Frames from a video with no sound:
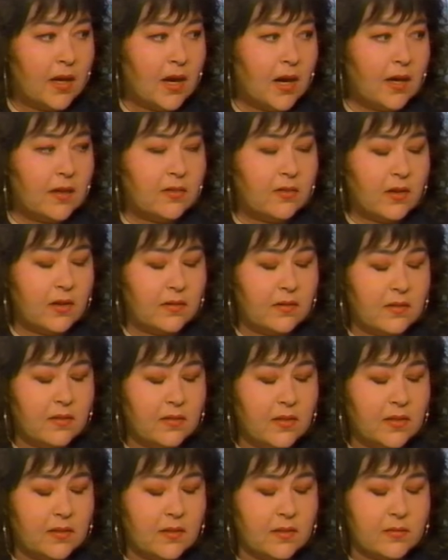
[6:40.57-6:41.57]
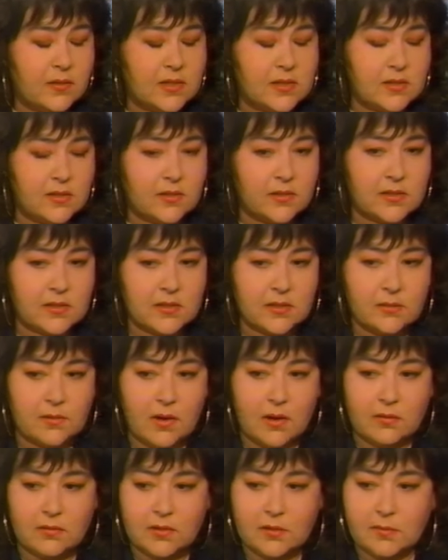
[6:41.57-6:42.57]
I thought the thing that was seriously
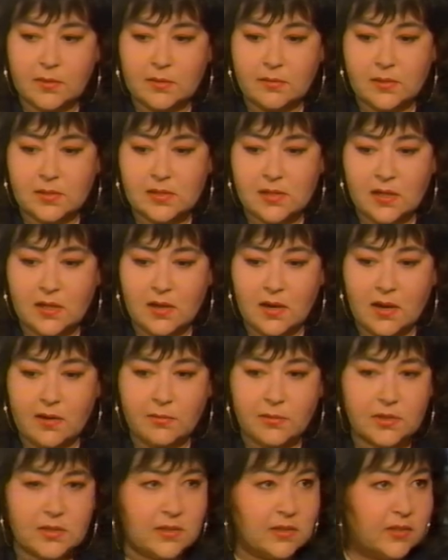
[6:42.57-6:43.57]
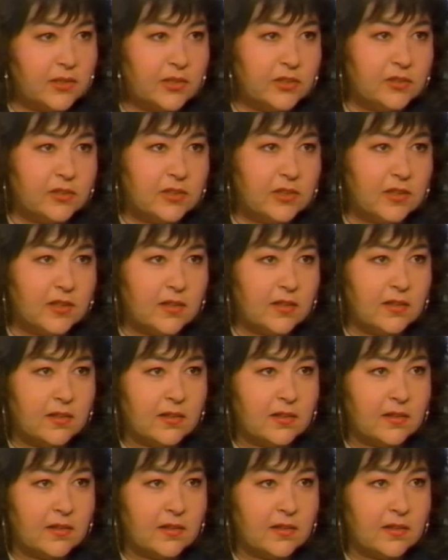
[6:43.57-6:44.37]
wrong with me was that I was in Utah,